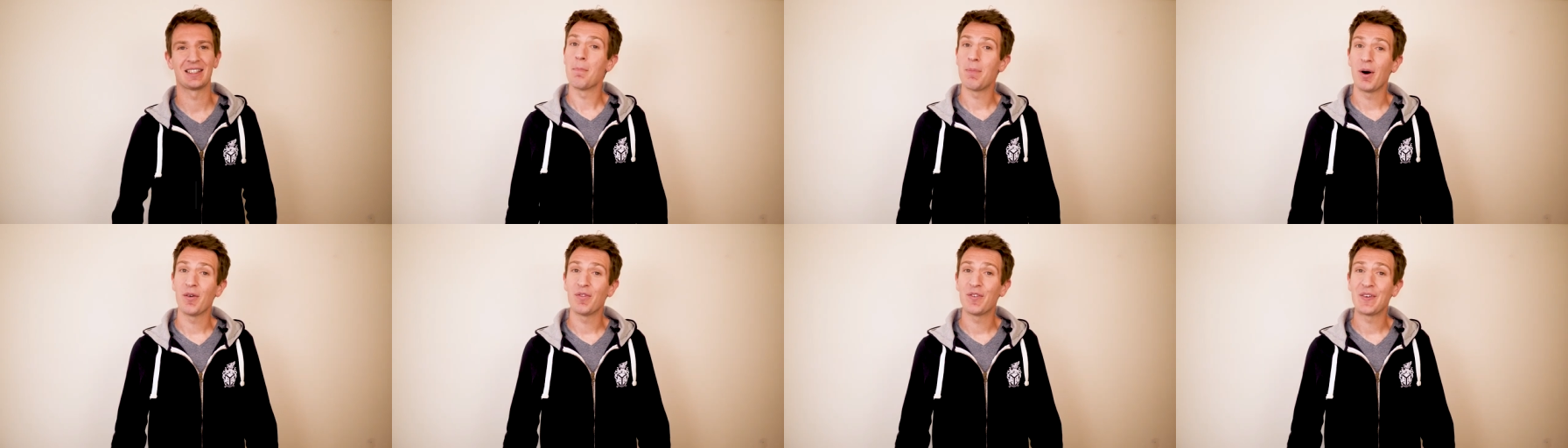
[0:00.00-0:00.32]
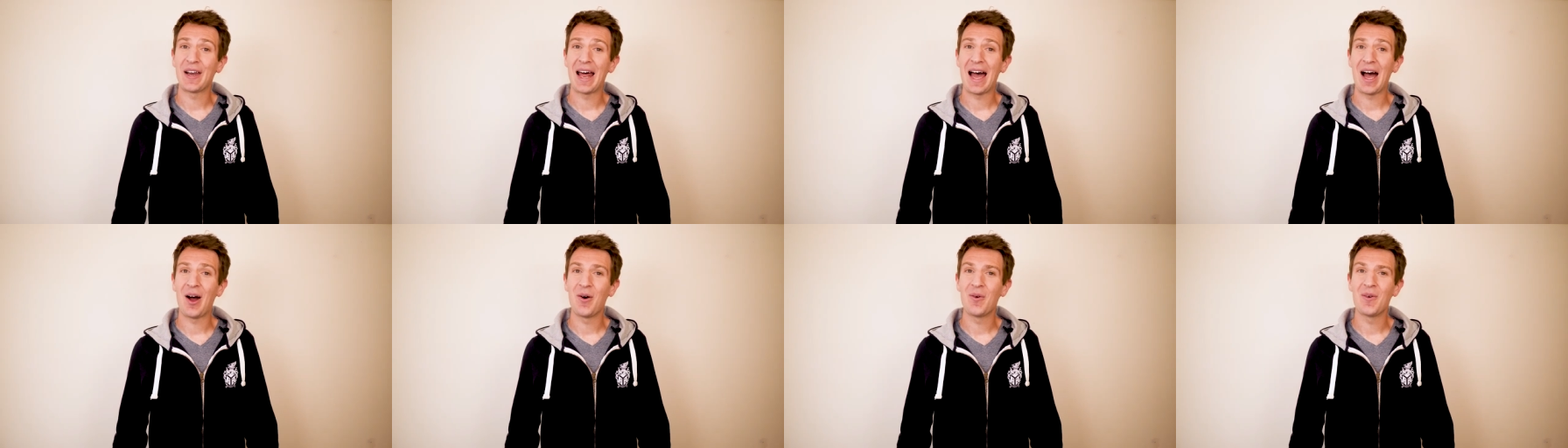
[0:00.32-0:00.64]
But for
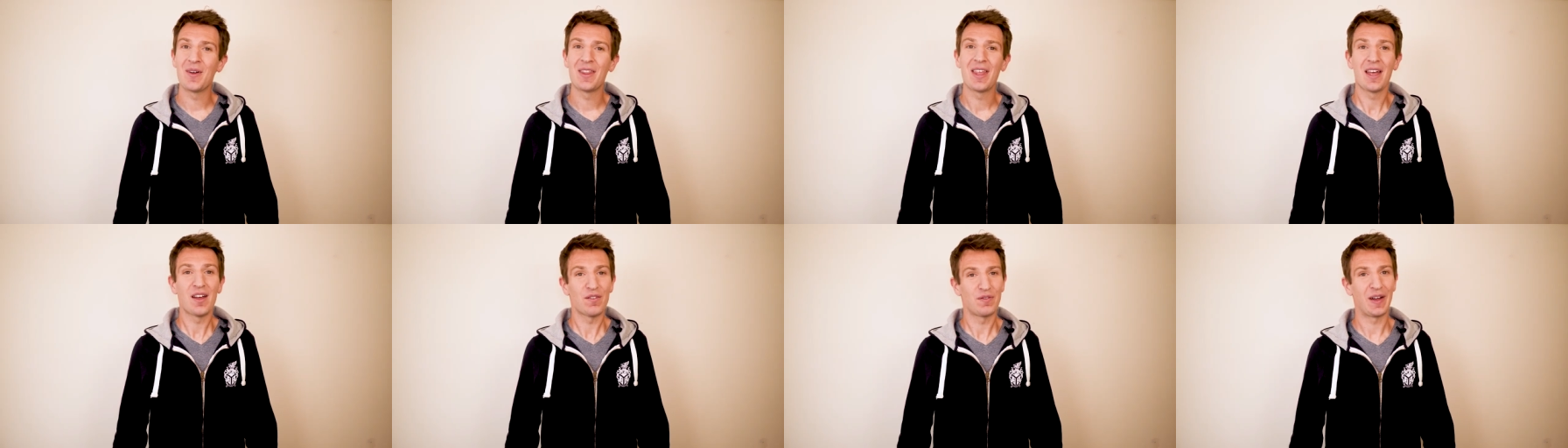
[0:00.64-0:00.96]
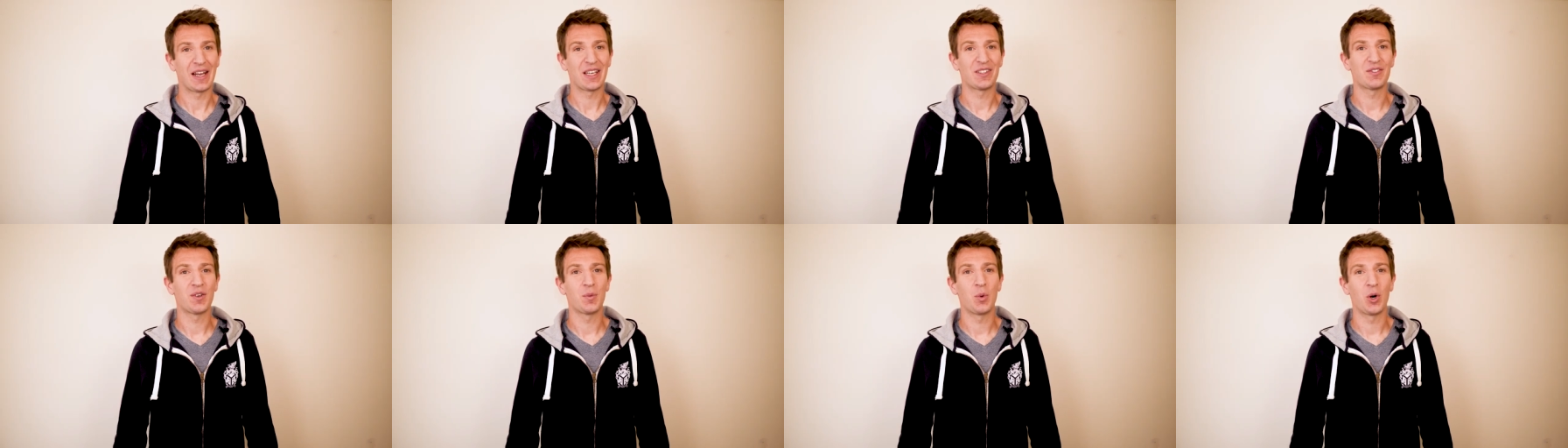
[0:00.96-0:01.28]
now,
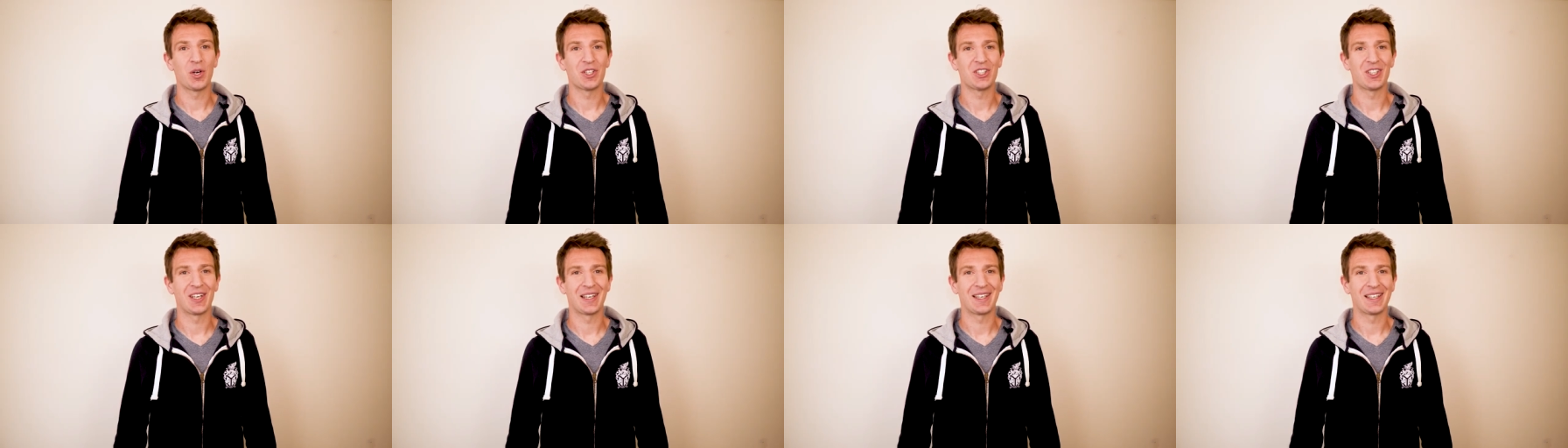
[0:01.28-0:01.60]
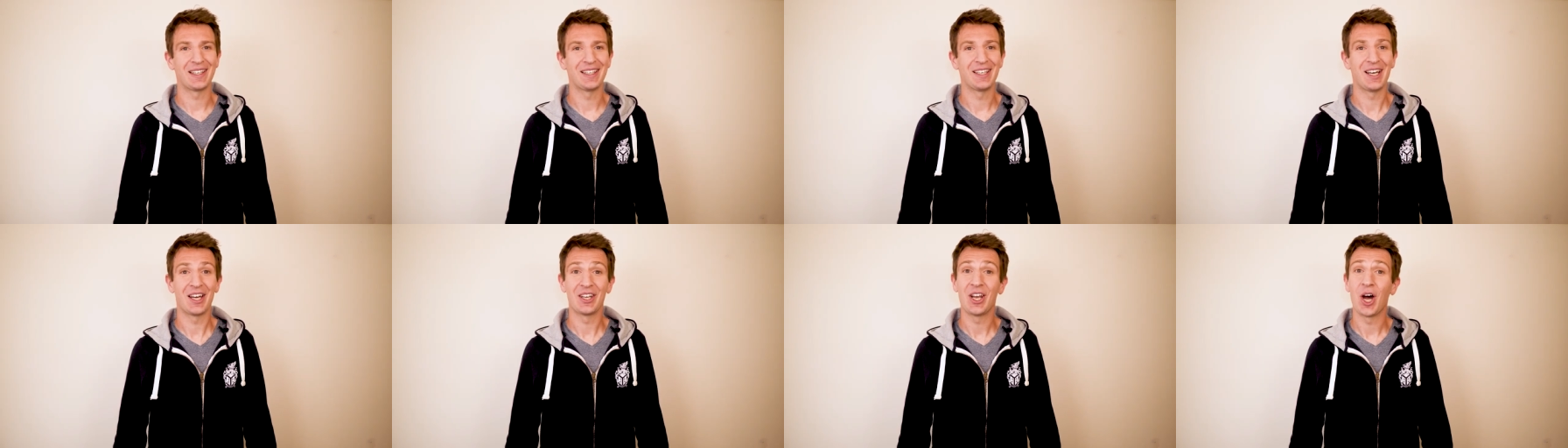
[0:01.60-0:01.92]
thanks for watching
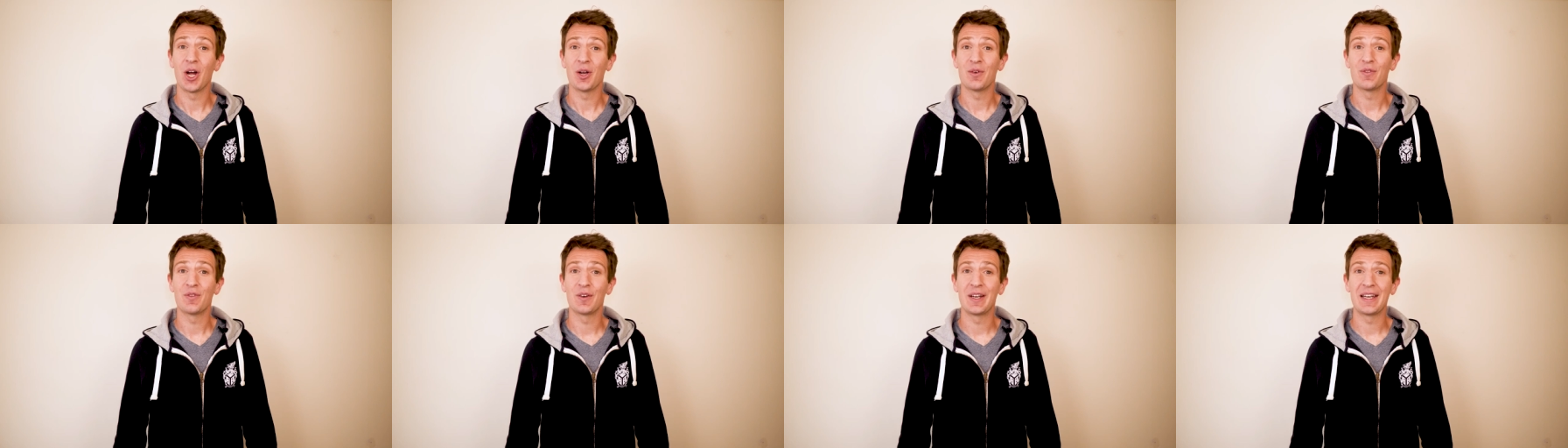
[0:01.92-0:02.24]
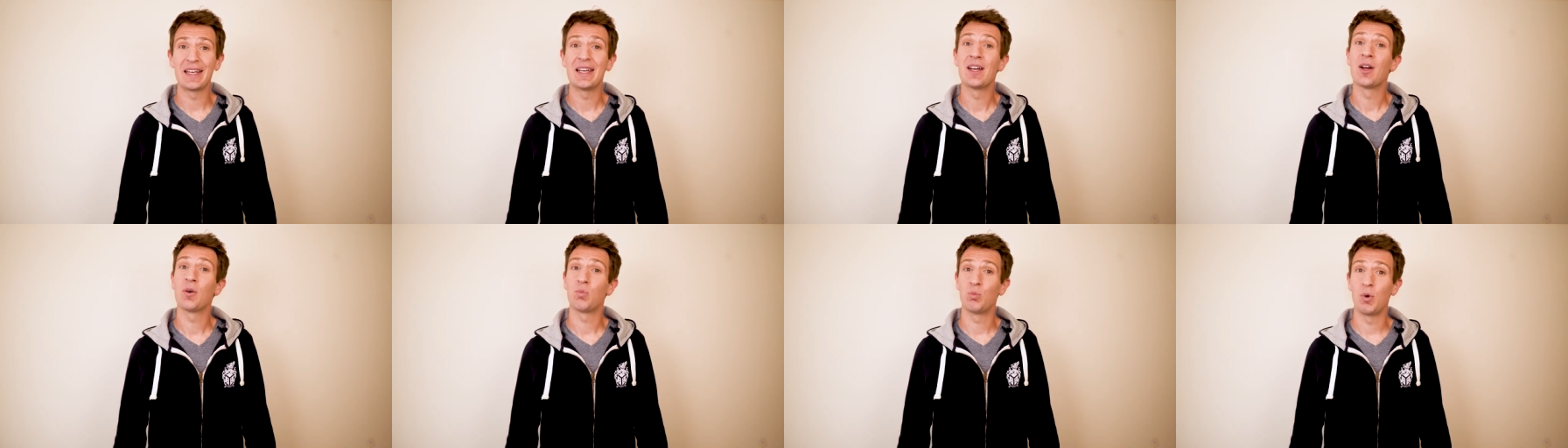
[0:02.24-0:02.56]
and
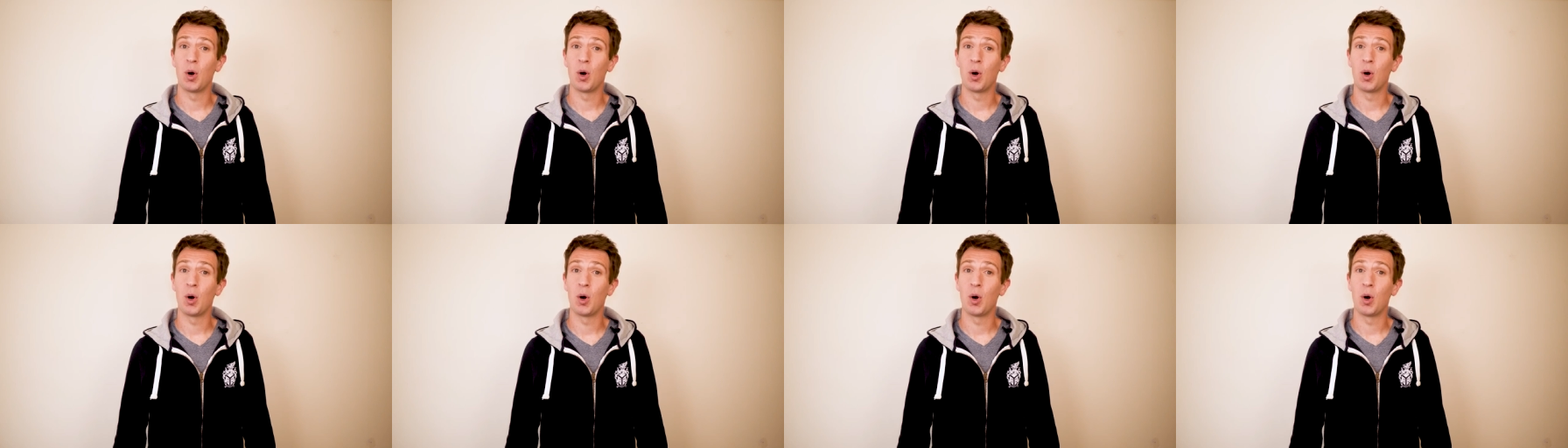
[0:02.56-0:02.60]
hopefully